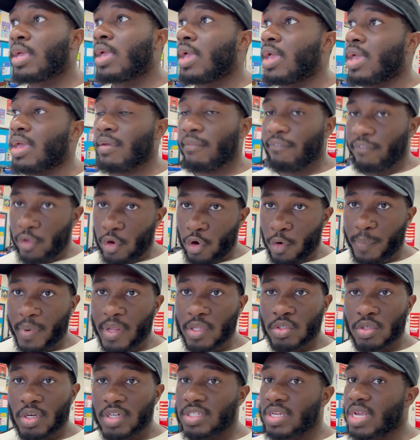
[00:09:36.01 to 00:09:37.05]
If your
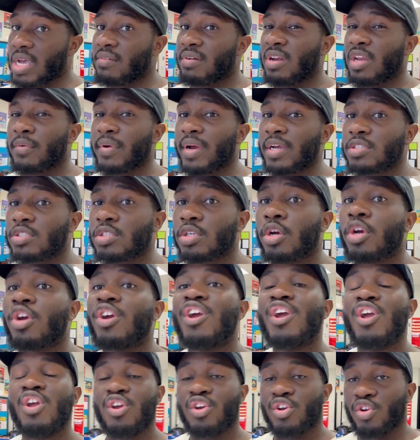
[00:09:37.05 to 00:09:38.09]
pencil doesn't have an eraser,
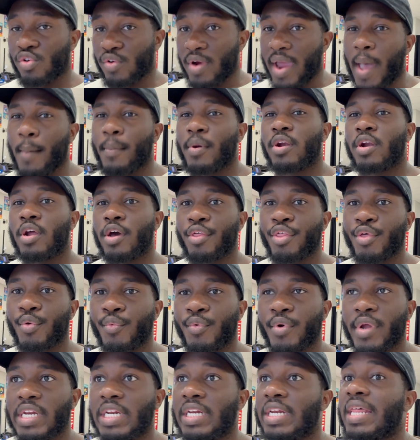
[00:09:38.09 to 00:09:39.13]
grab another
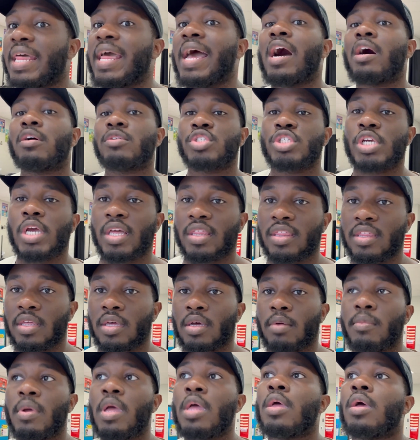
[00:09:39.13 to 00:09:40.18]
one, and then I'll check
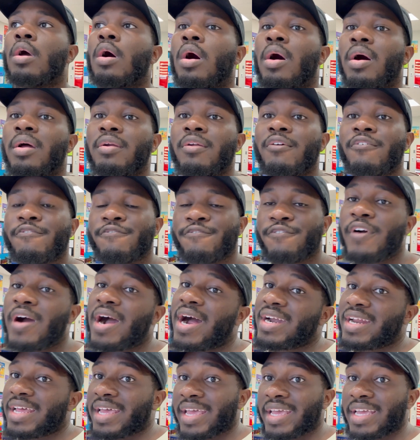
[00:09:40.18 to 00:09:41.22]
them on
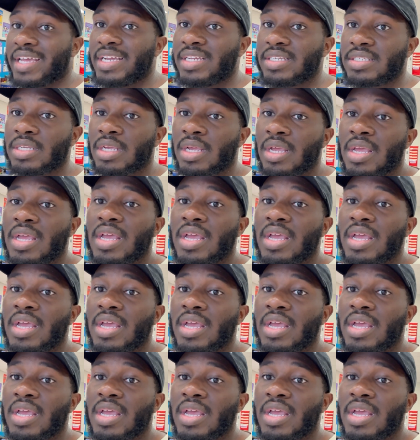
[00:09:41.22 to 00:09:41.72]
Fridays,